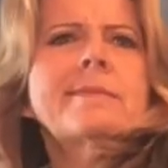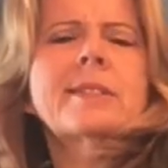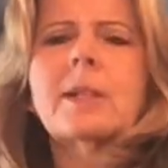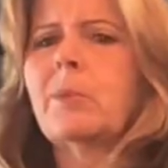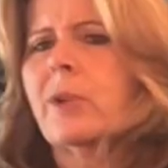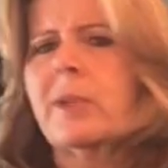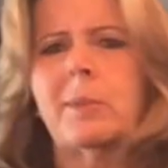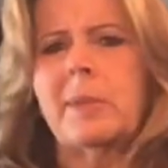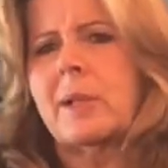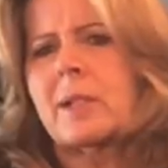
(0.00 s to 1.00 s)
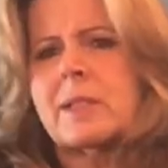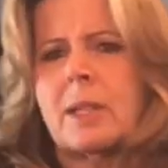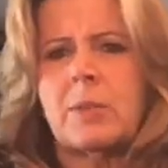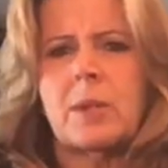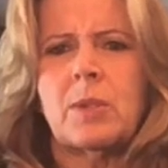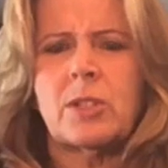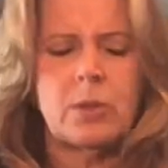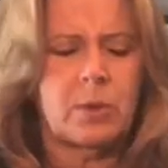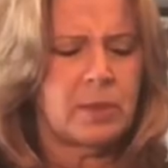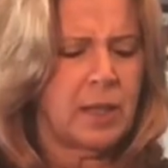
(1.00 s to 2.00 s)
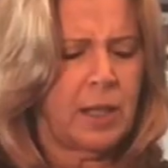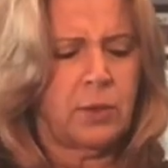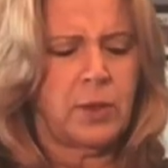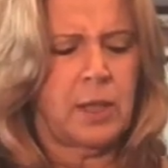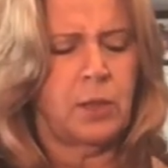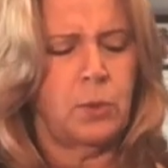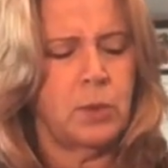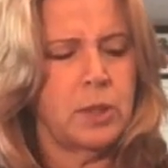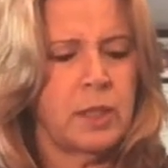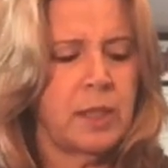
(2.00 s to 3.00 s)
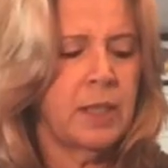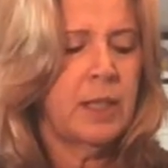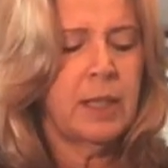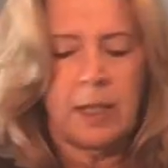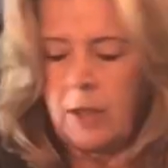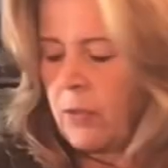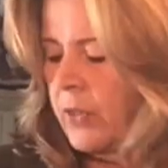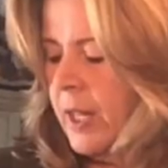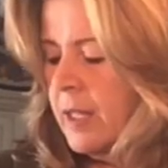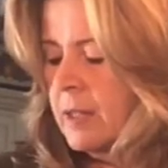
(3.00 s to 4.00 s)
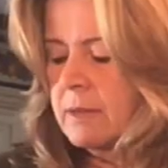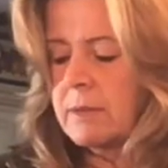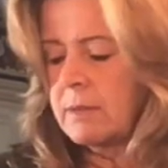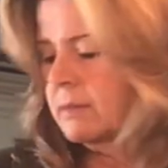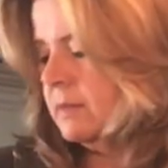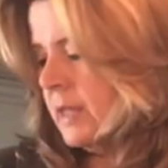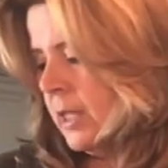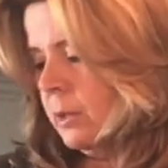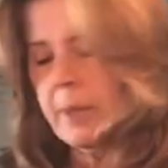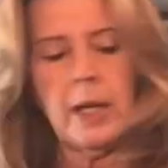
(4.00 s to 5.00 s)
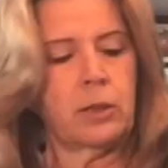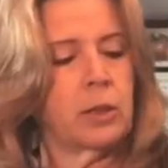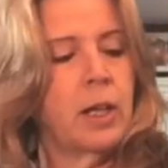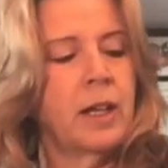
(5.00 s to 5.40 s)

somewhere in the middle of something, which normally I don't think you would, then it'll matter.